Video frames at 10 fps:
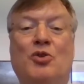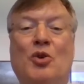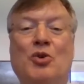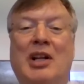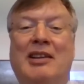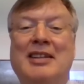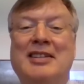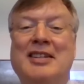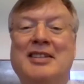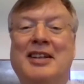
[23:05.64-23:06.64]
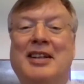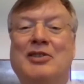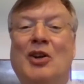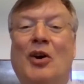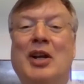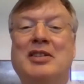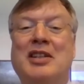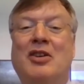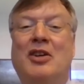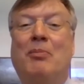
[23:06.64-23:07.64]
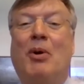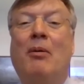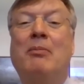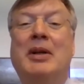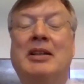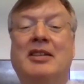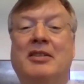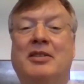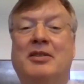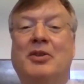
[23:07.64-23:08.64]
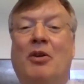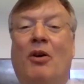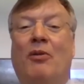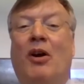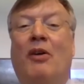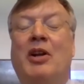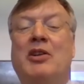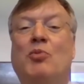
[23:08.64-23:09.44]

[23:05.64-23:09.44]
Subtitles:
social distancing and so on is not a problem. It's often it's